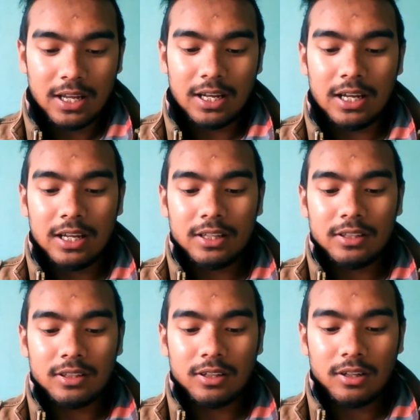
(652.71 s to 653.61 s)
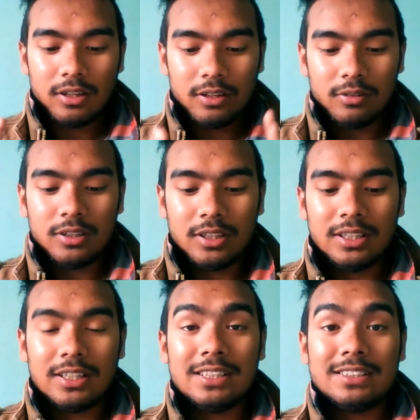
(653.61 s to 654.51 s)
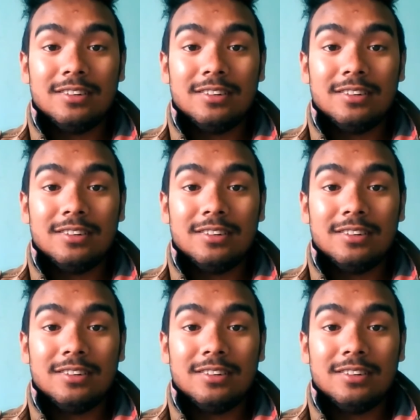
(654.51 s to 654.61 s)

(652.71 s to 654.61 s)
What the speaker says: And another thing is